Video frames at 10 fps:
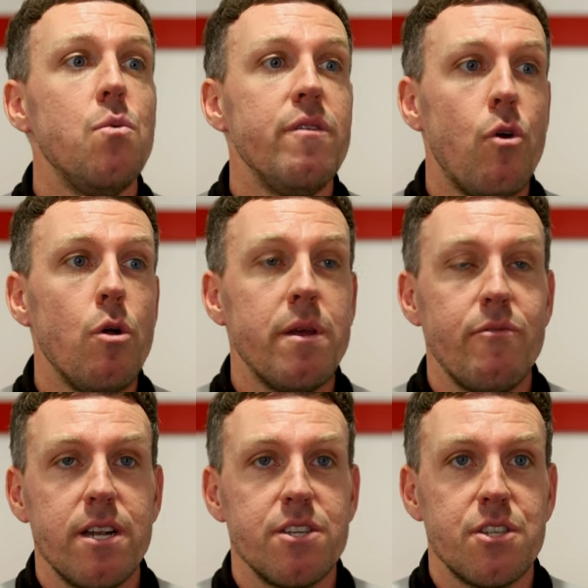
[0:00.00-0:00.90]
we've all
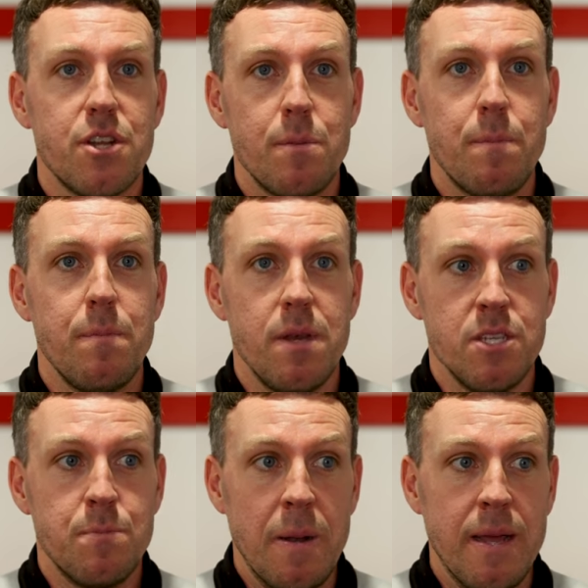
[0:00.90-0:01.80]
been registered
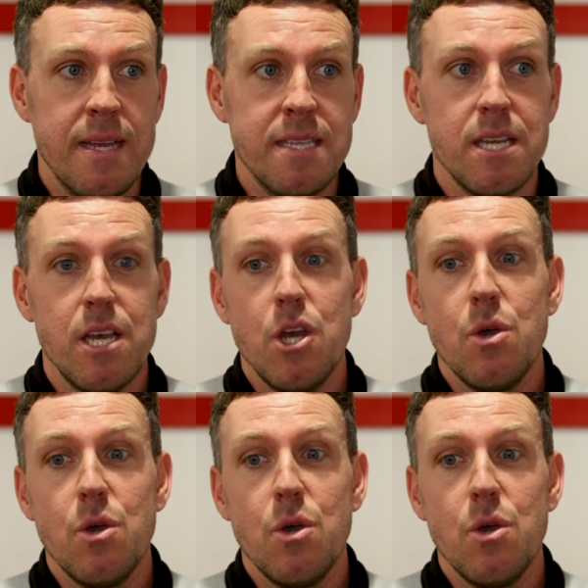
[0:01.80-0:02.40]
as players.